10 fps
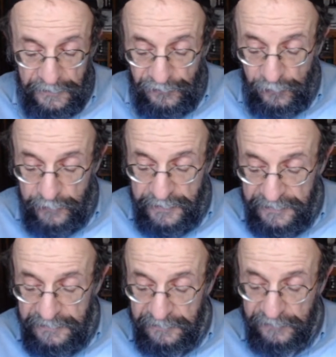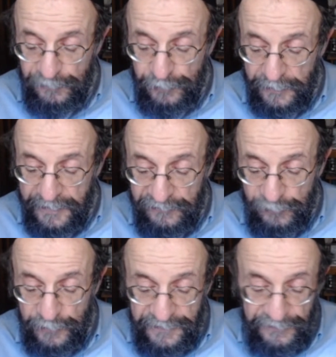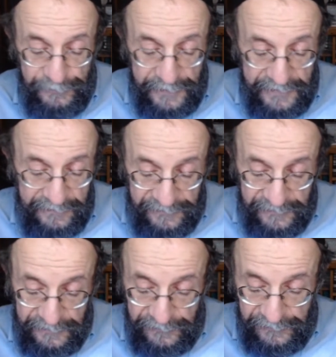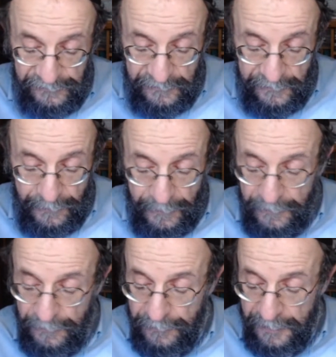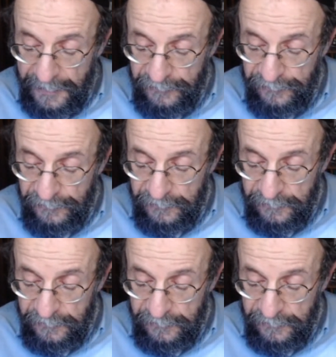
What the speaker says: So he explains what this means is that